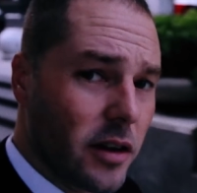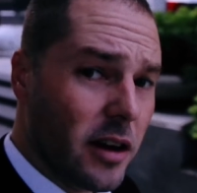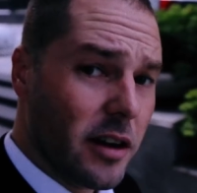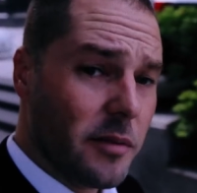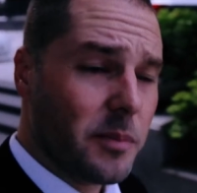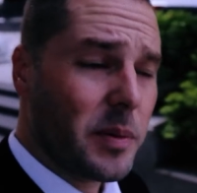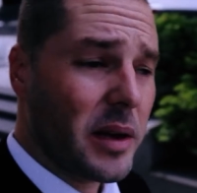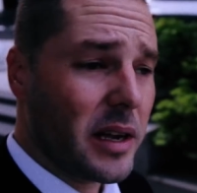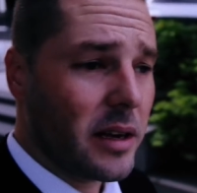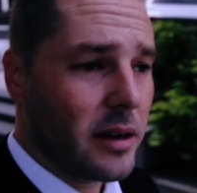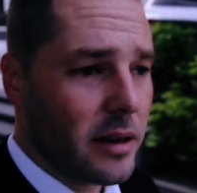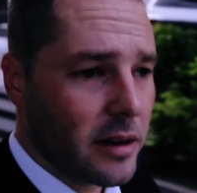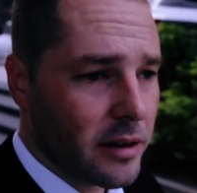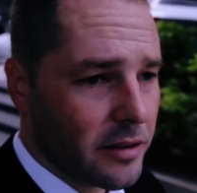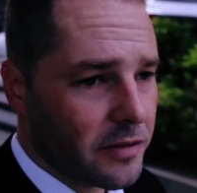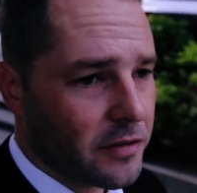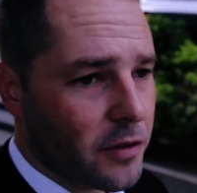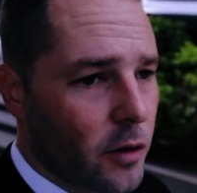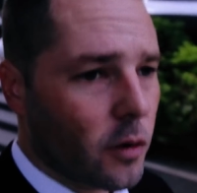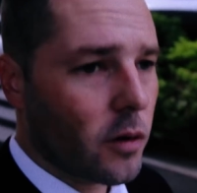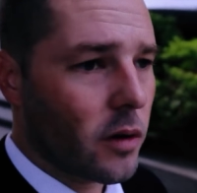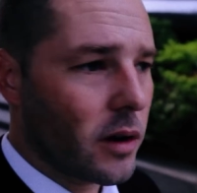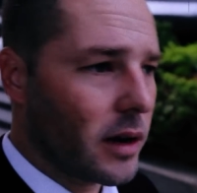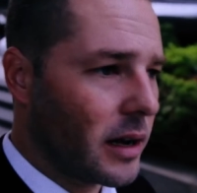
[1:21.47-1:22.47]
I've been here
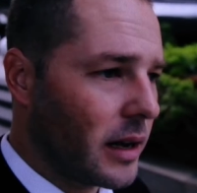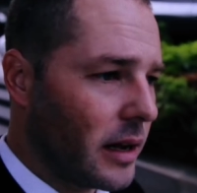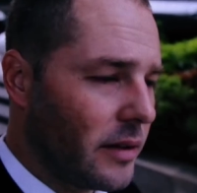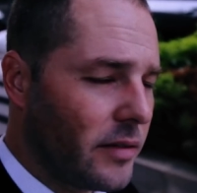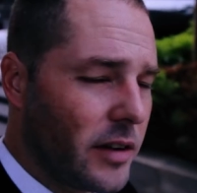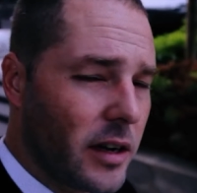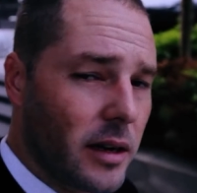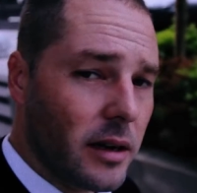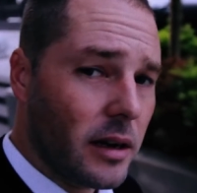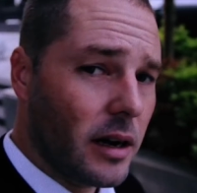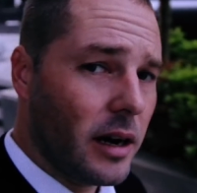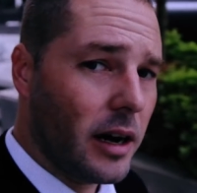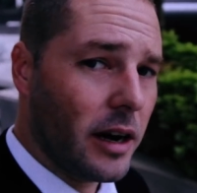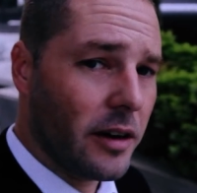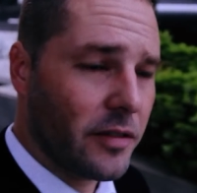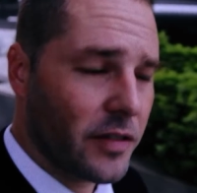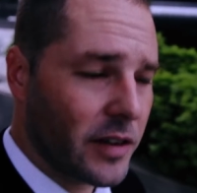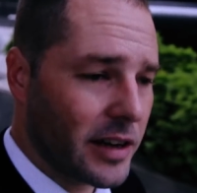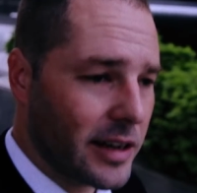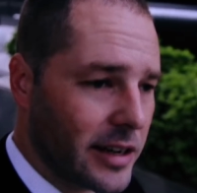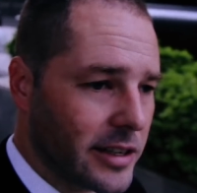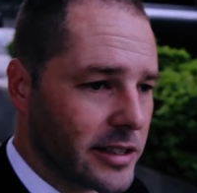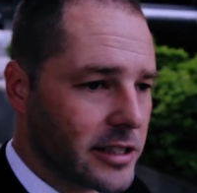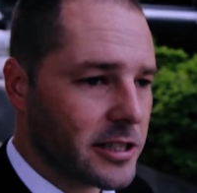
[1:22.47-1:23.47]
for 11 and a half
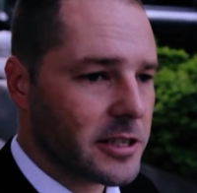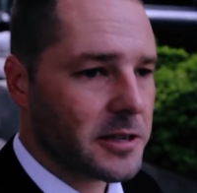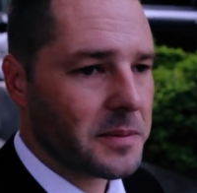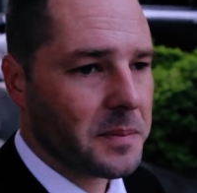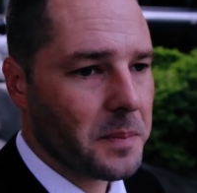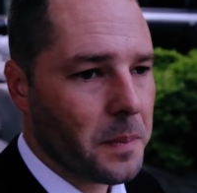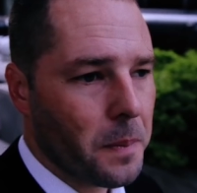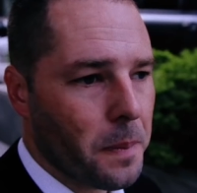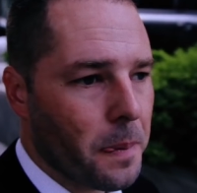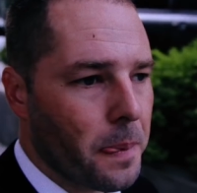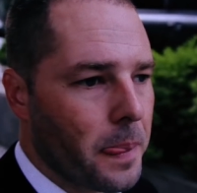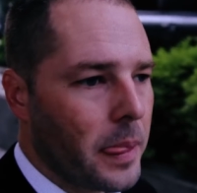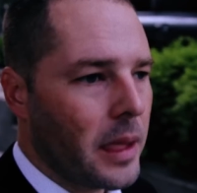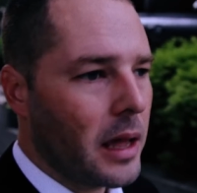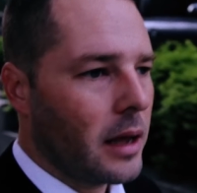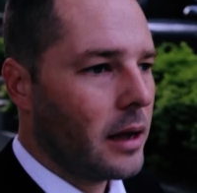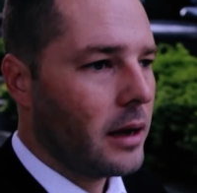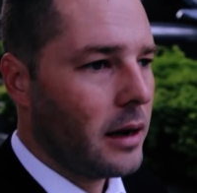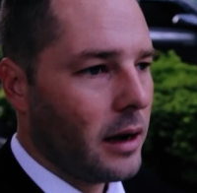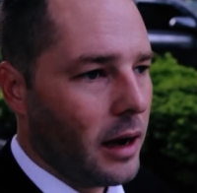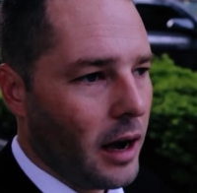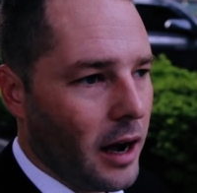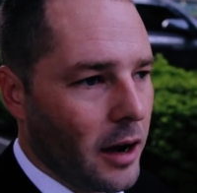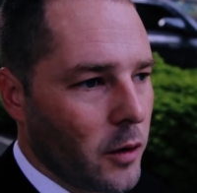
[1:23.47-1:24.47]
years,
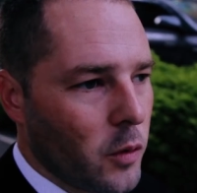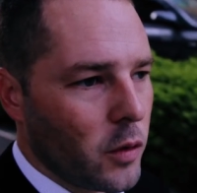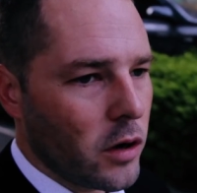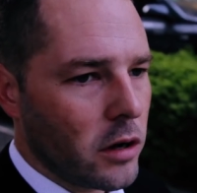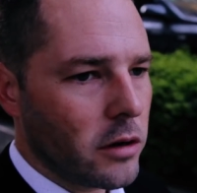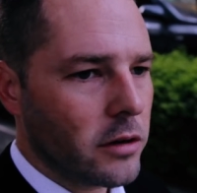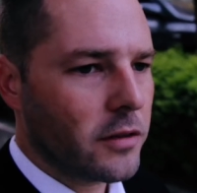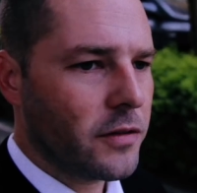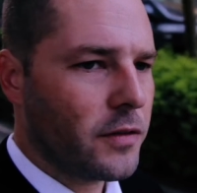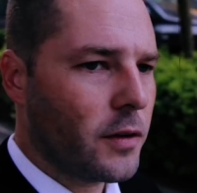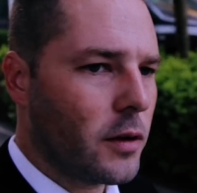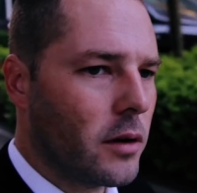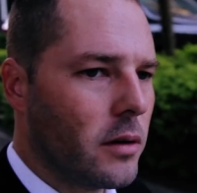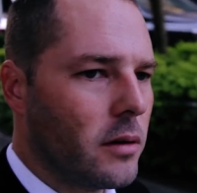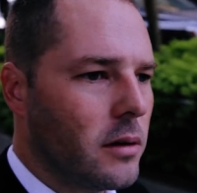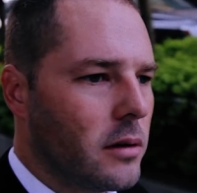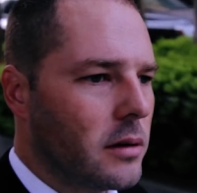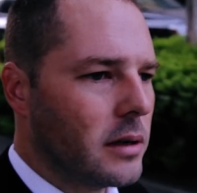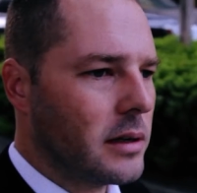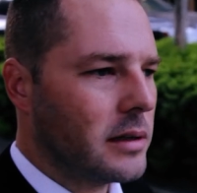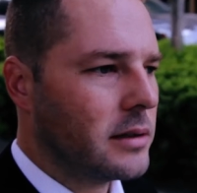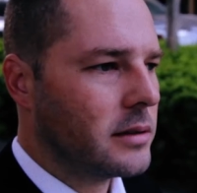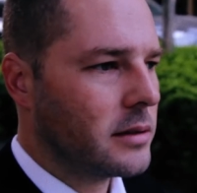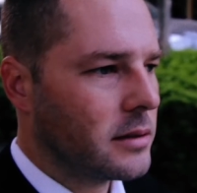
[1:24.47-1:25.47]
I worked for